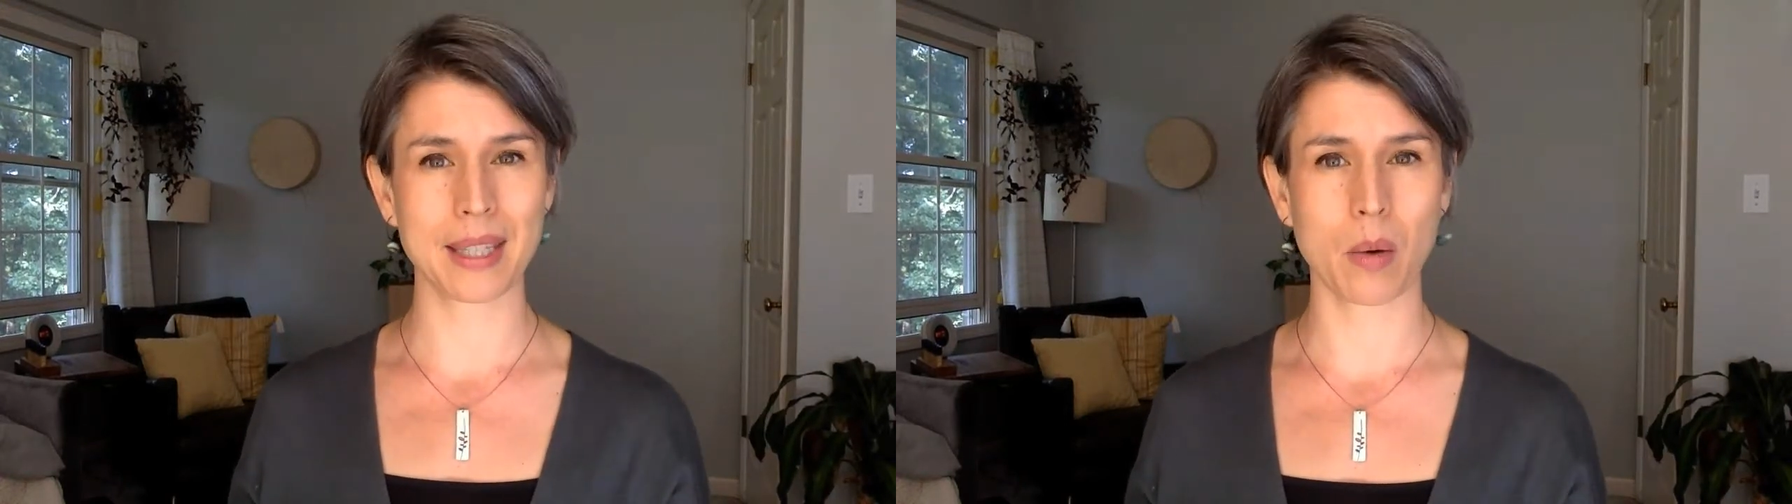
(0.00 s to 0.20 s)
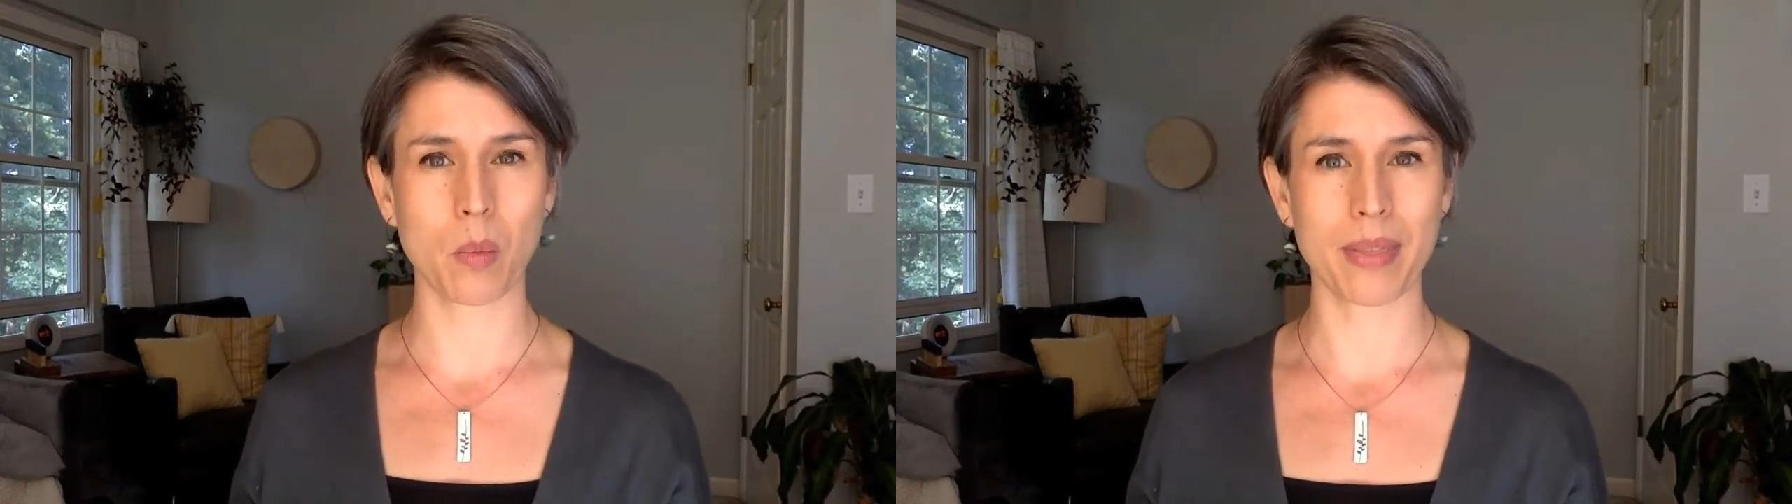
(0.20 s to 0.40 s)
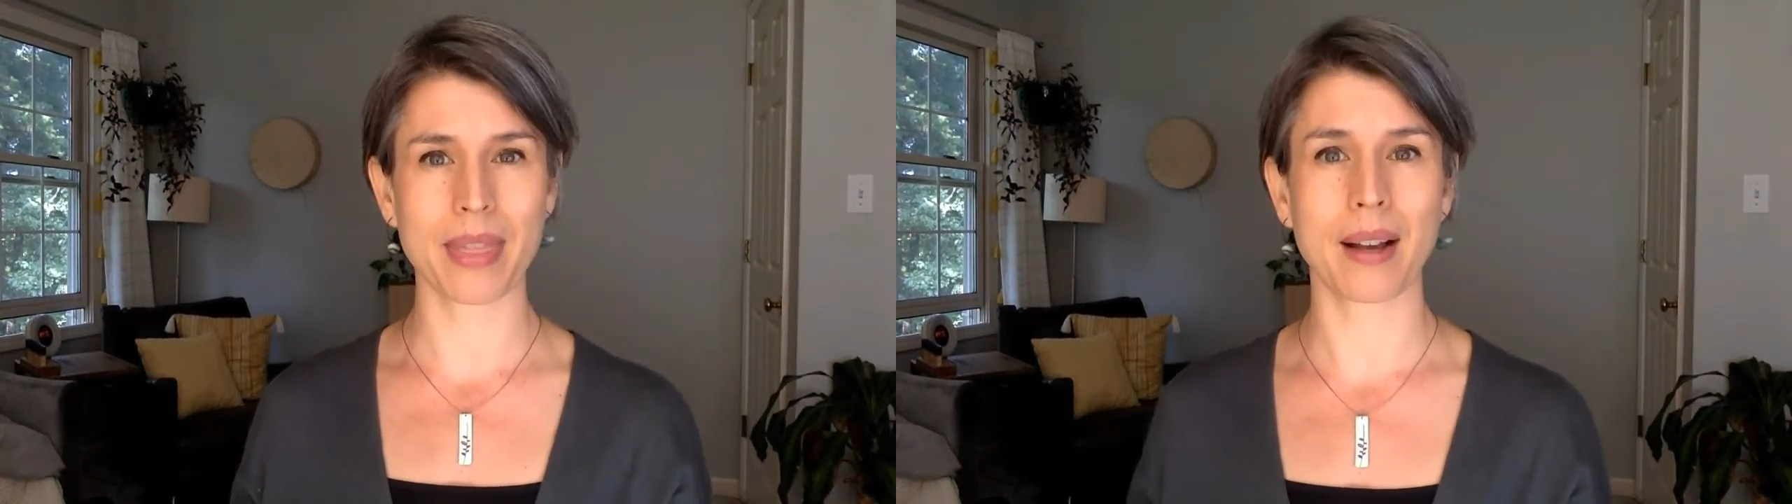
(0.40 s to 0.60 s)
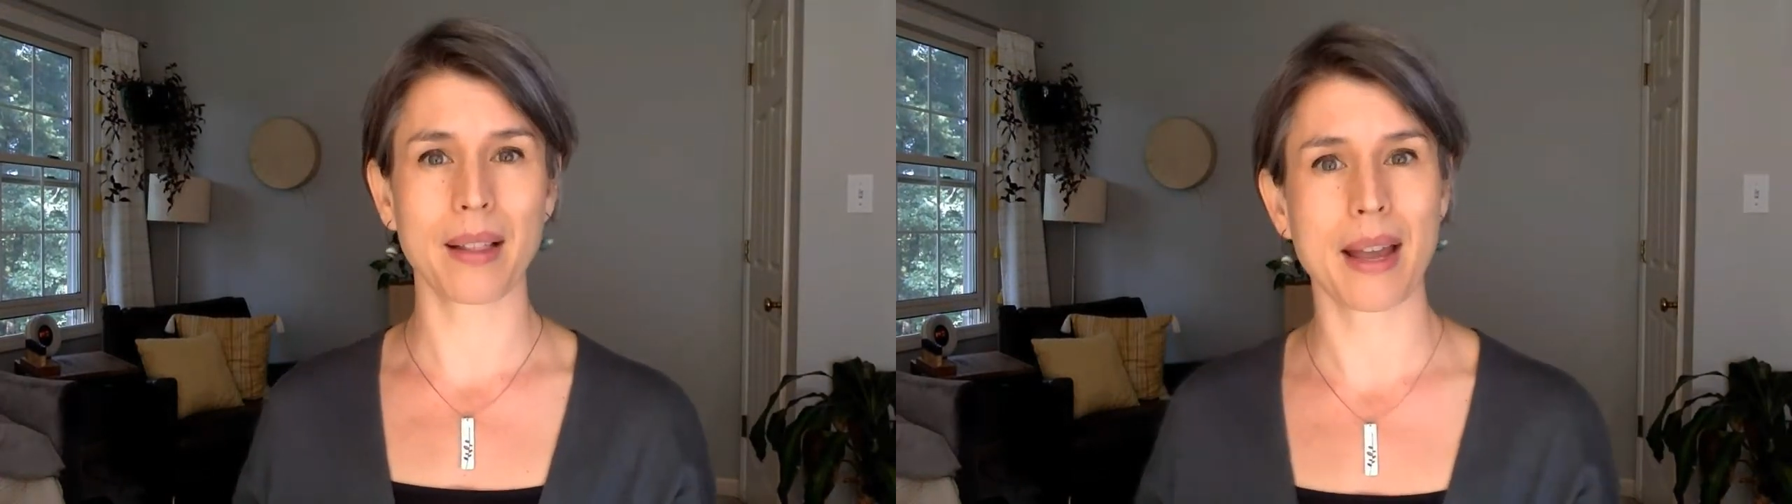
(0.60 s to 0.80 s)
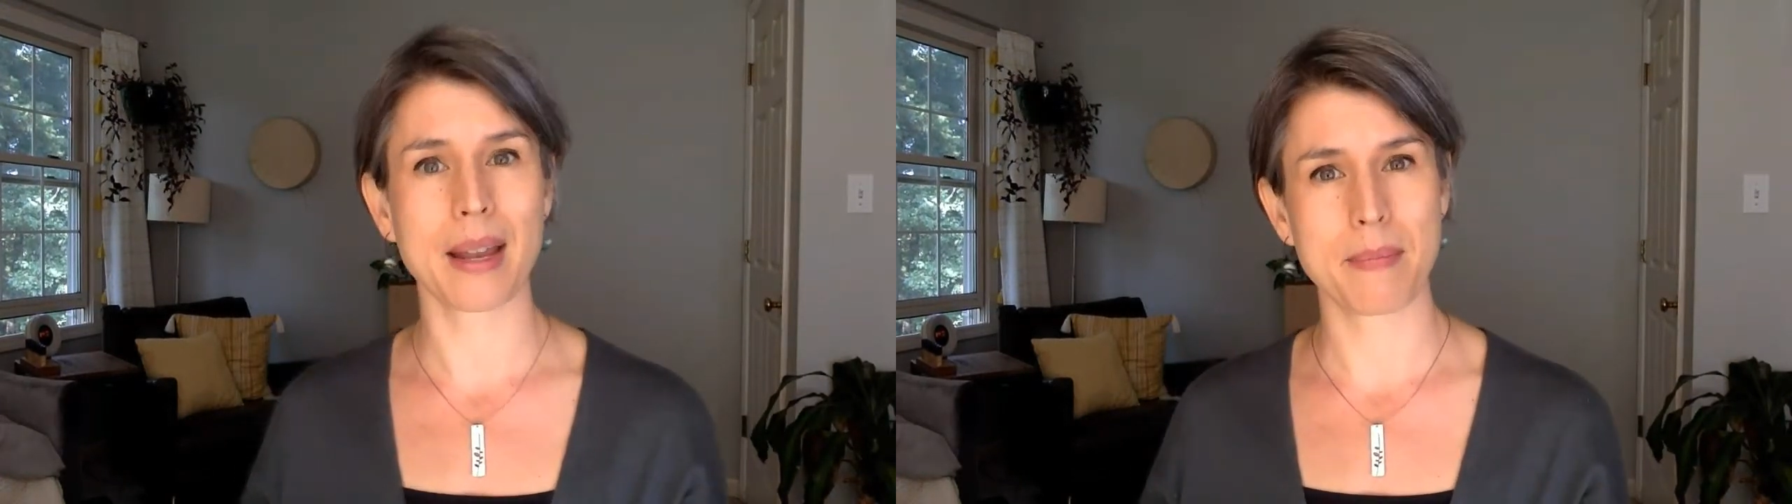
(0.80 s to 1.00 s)
at what that
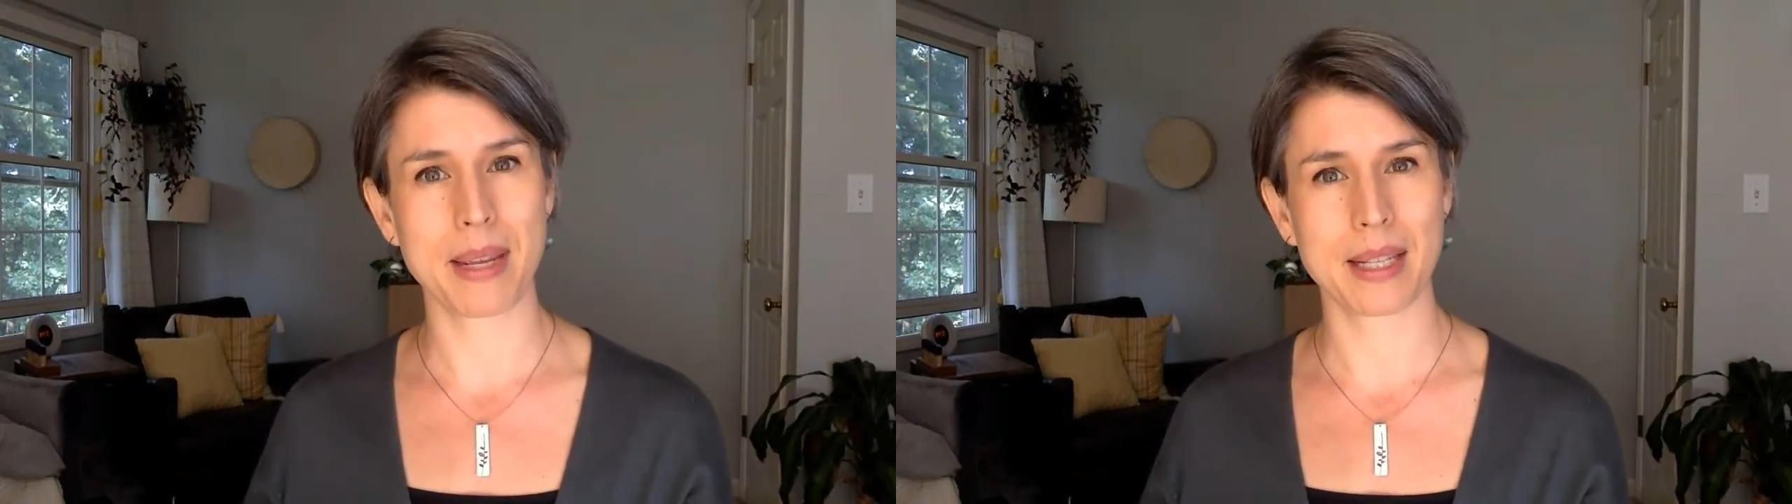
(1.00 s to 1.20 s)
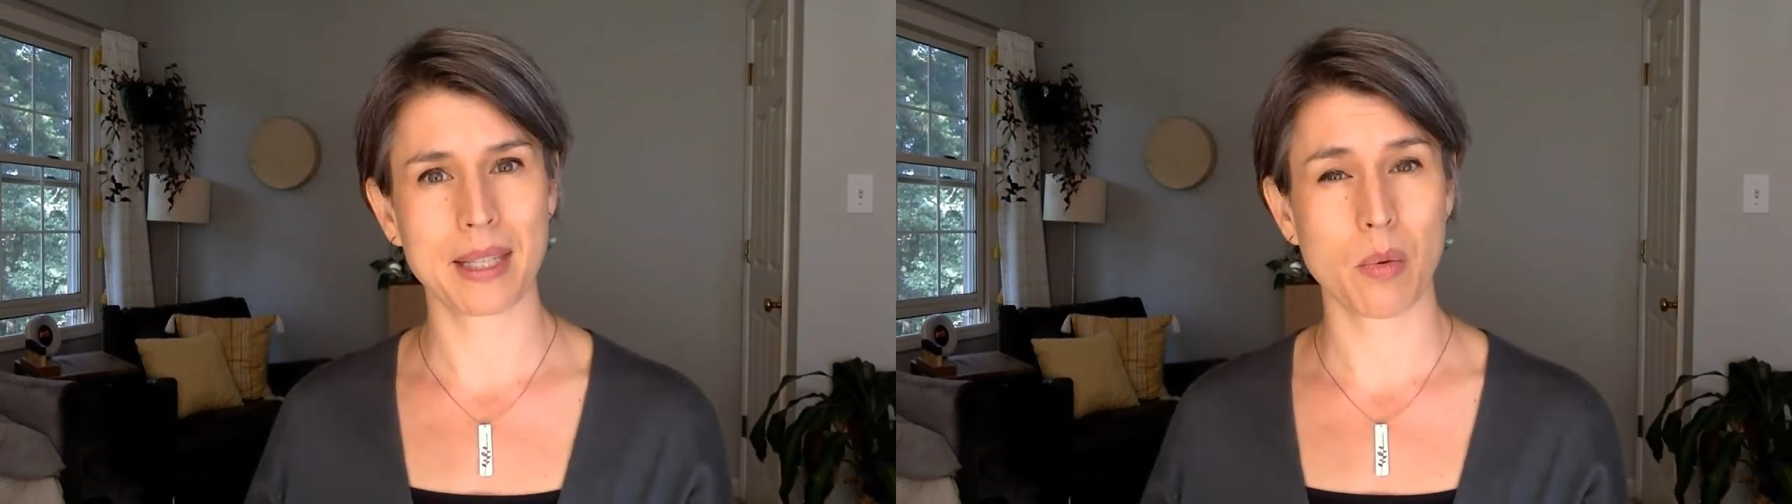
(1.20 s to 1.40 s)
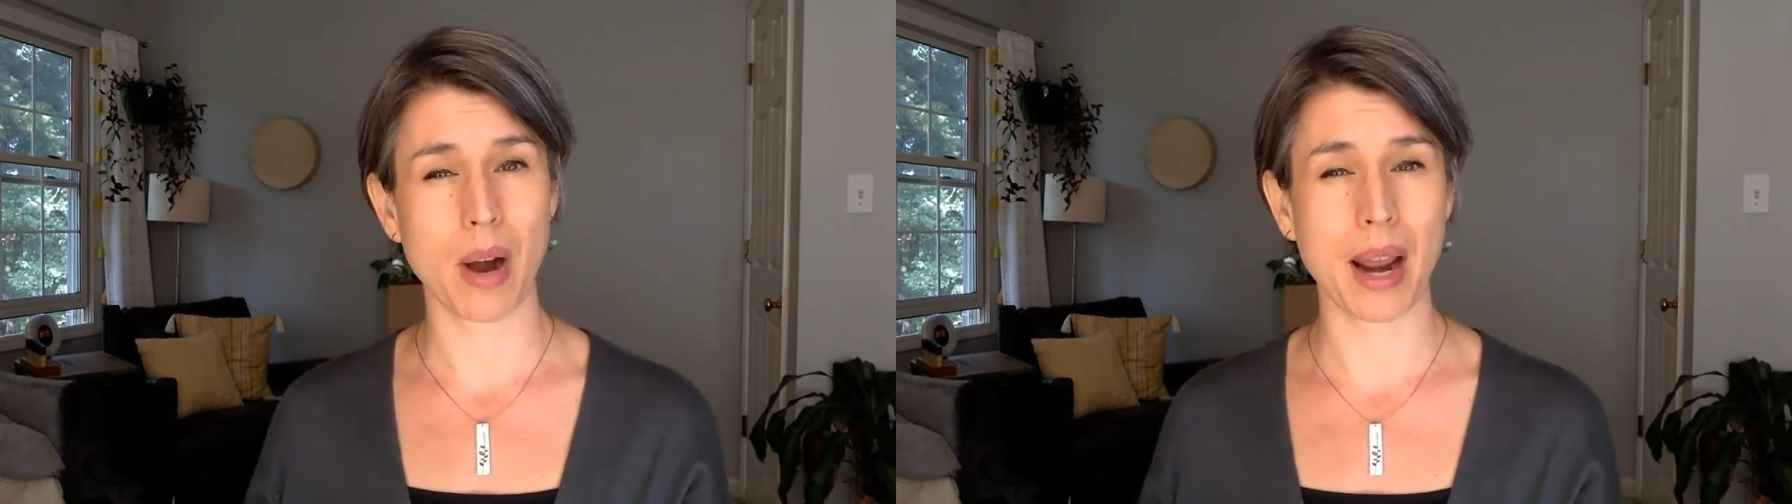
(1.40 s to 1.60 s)
client means and we're